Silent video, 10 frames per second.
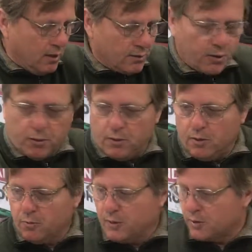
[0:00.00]
So
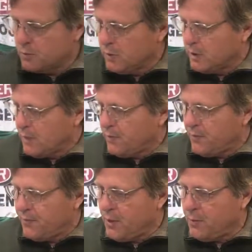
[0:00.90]
we just wanted to give you a
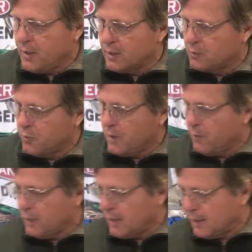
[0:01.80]
feel, because we
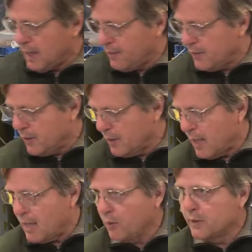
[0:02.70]
would like to have the
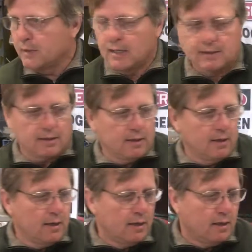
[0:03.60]
alloy tested
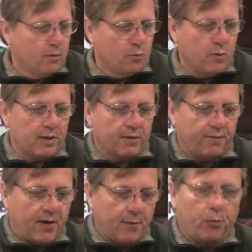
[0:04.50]
with the
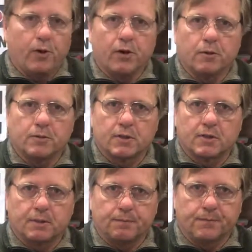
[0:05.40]
5.0
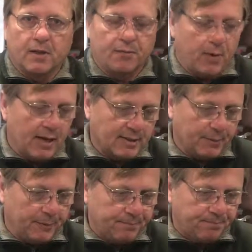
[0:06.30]
system if
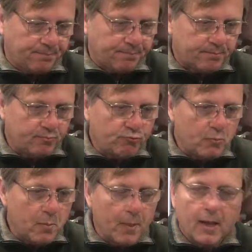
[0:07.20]
possible.
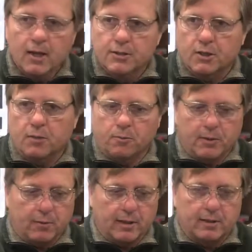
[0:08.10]
So
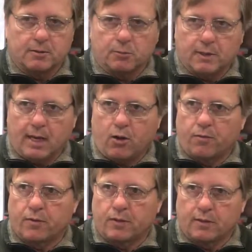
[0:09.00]

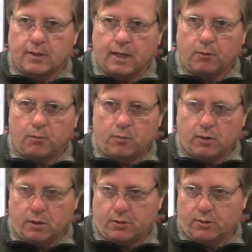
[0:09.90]
we'll
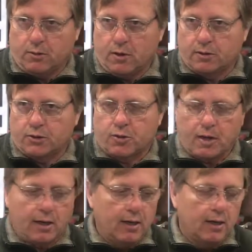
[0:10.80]
look to our
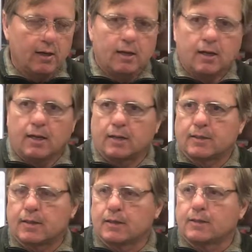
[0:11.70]
truck. It's
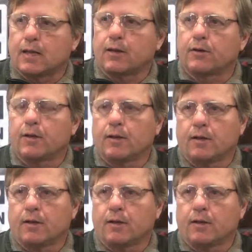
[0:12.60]
a standard